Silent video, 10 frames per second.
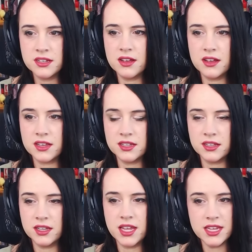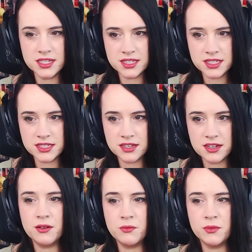Achilles,
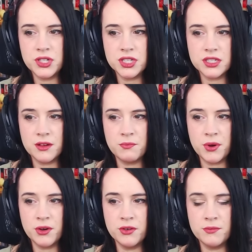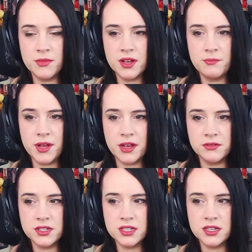which is a poem
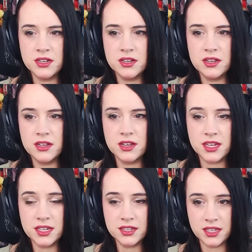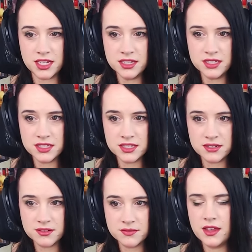about Achilles,
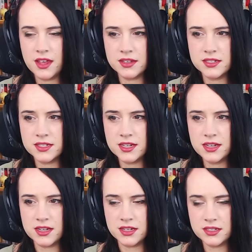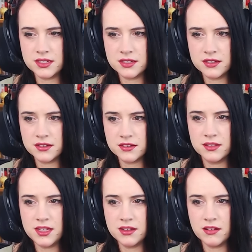and in it,
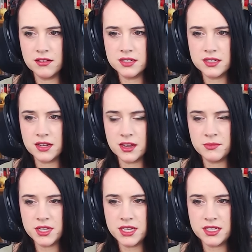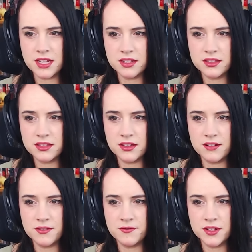the untimely death
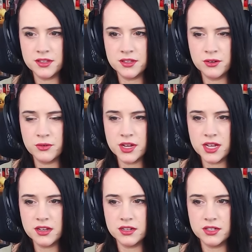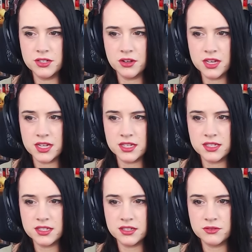of the Greek Adonis
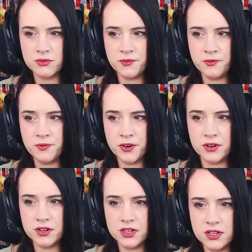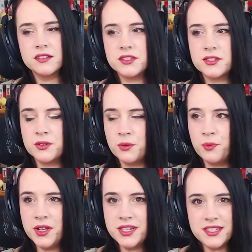is referred. So
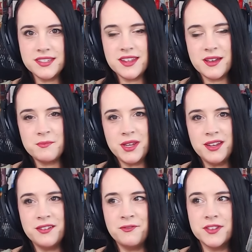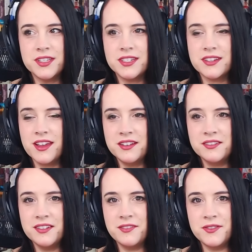what does that mean for the title
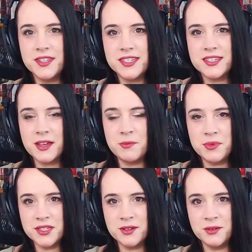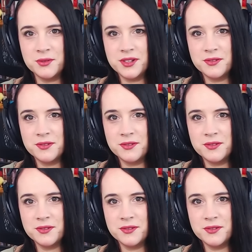of this episode?